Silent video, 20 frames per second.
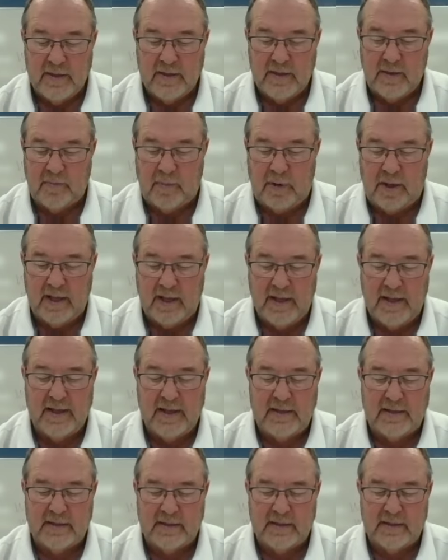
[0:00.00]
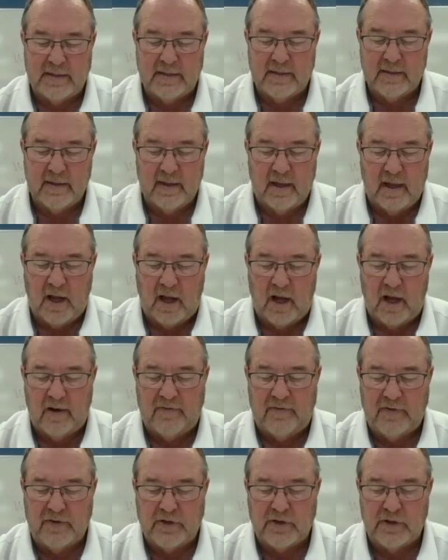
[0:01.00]
The police
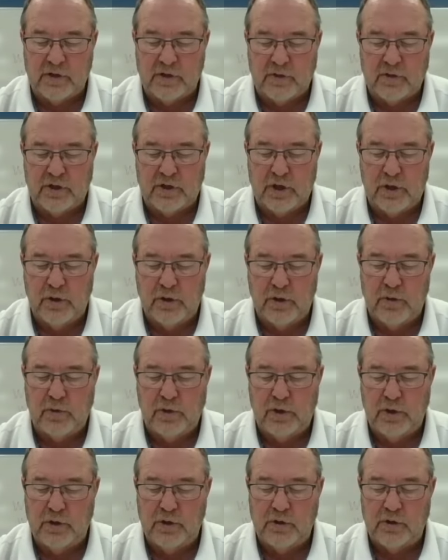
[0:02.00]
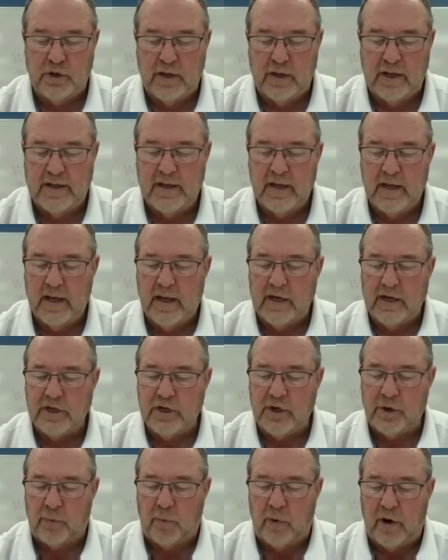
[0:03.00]
officers who usually
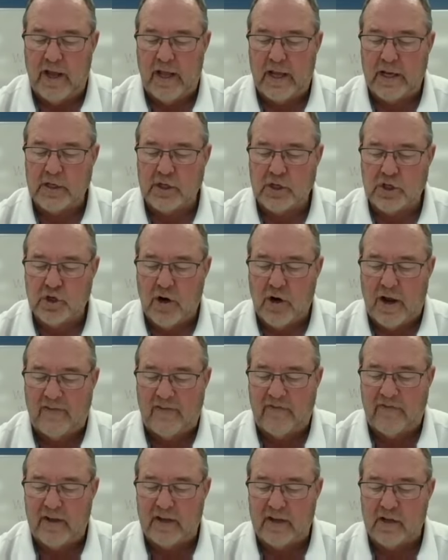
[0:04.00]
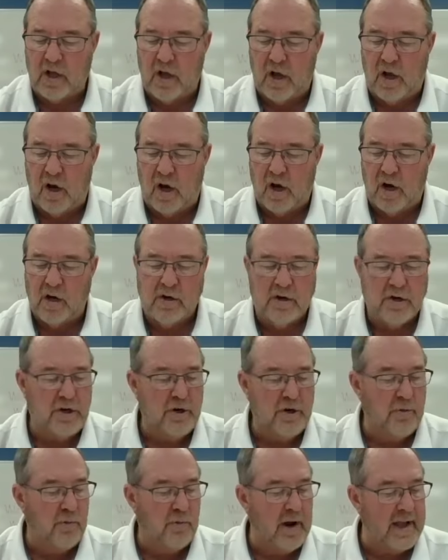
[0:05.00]
direct traffic aren't
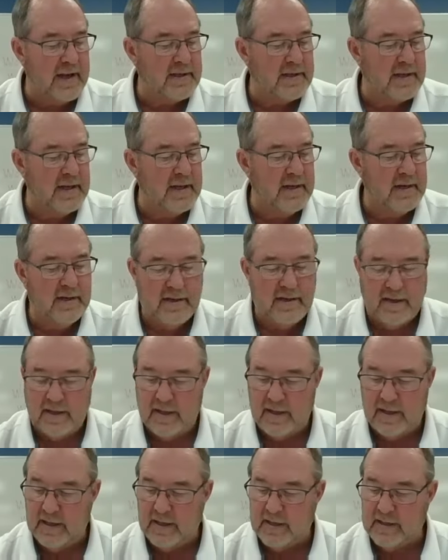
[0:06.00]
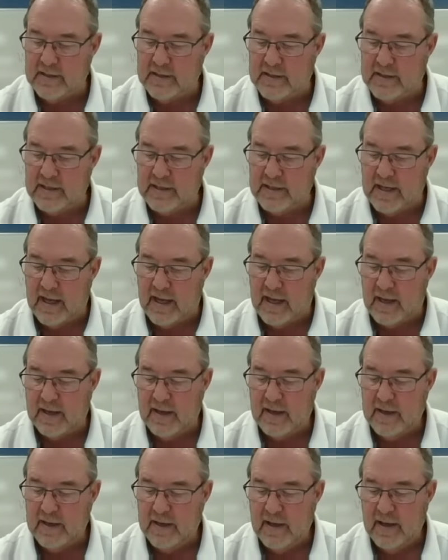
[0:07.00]
directing it today.
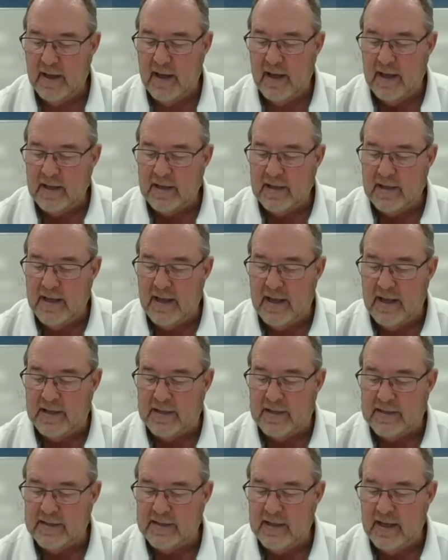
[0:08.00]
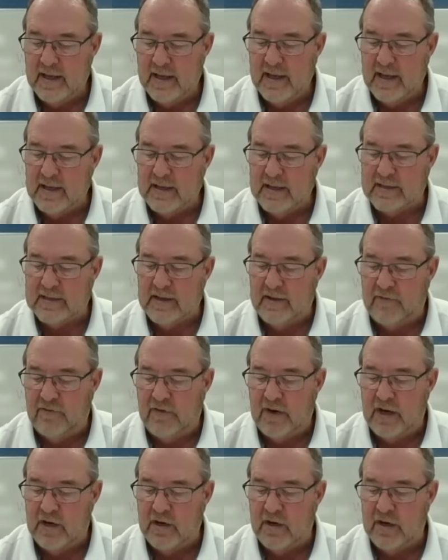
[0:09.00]
Yes, it's a
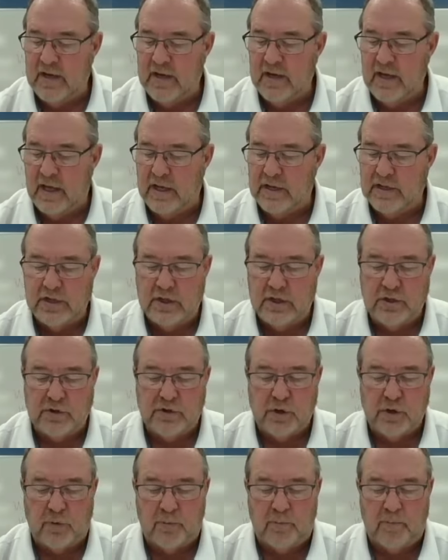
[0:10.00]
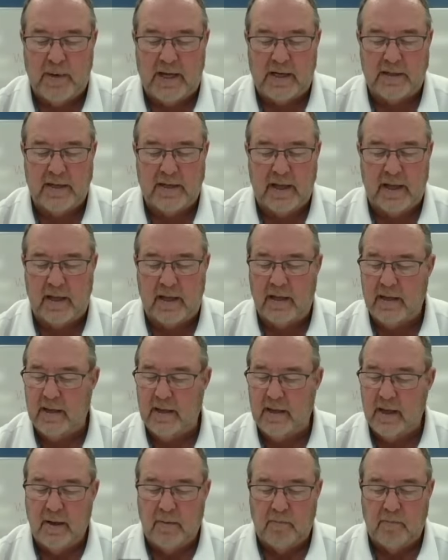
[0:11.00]
very unusual Monday
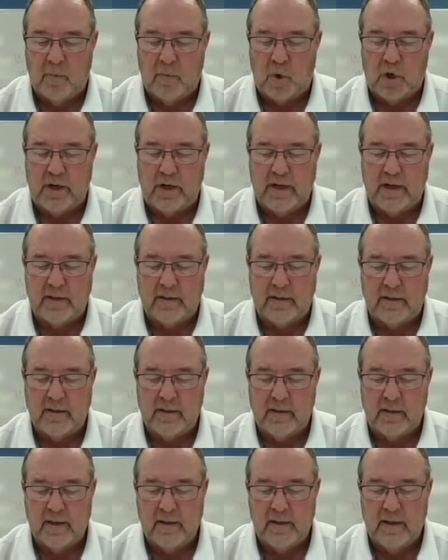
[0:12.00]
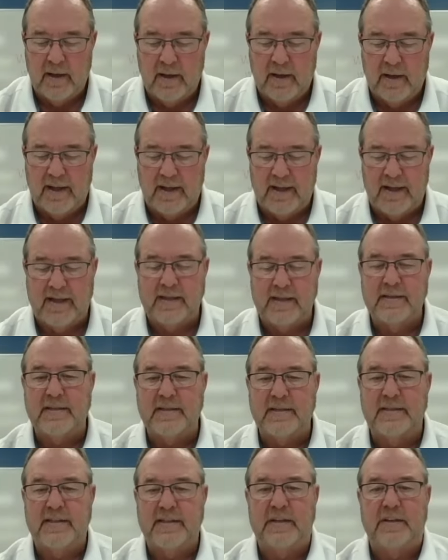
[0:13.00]
morning in
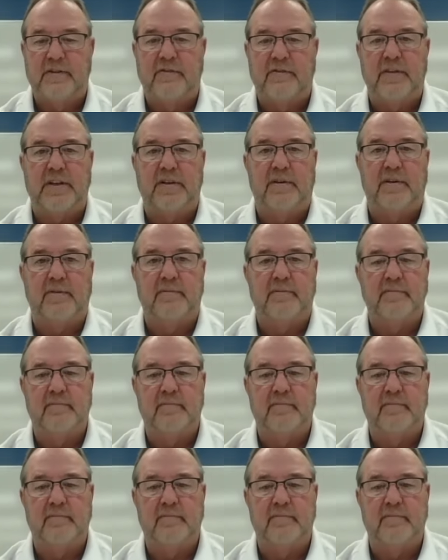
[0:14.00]
Centerville.